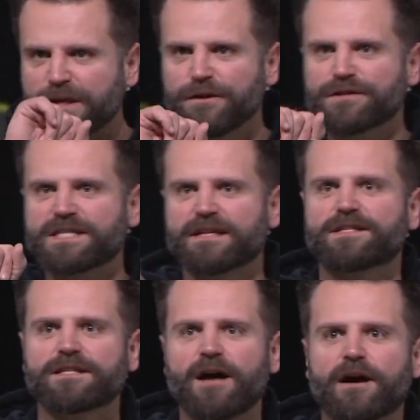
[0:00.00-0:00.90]
Your
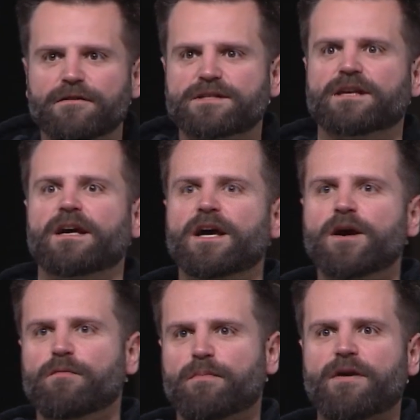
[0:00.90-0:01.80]
sons and daughters
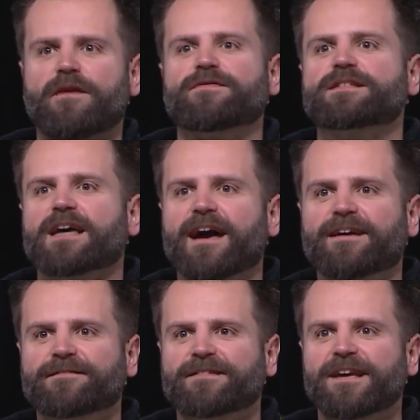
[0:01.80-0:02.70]
will prophesy.
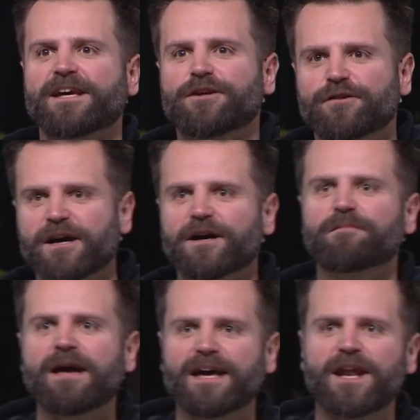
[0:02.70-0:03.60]
Your
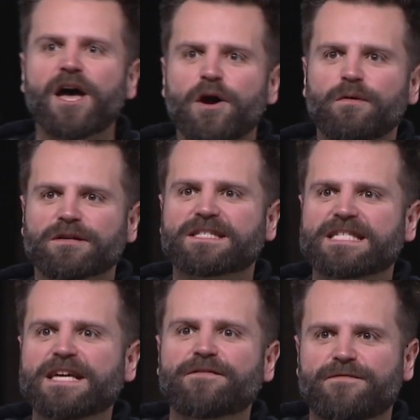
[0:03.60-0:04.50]
young men will
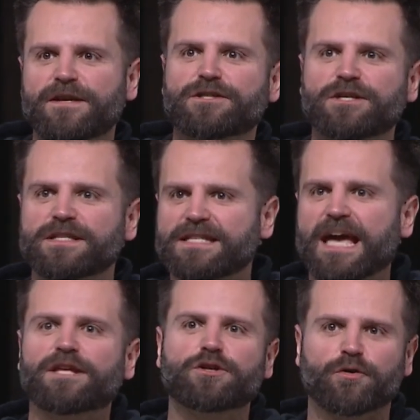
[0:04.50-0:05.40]
see visions,
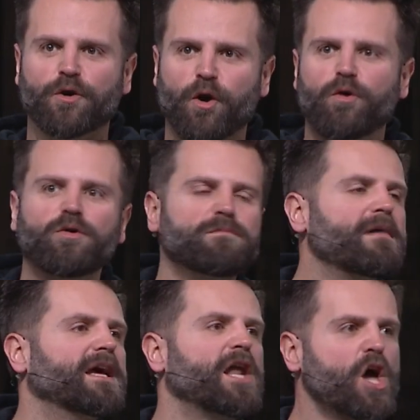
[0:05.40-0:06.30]
and your old
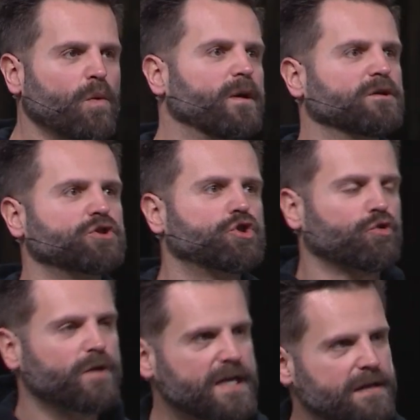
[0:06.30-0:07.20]
men will
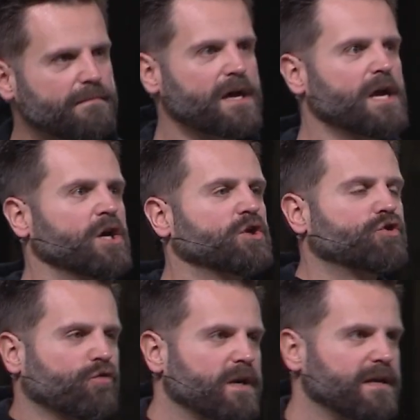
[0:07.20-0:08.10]
dream
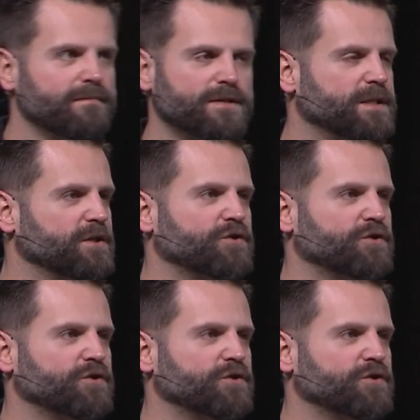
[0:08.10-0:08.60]
dreams. The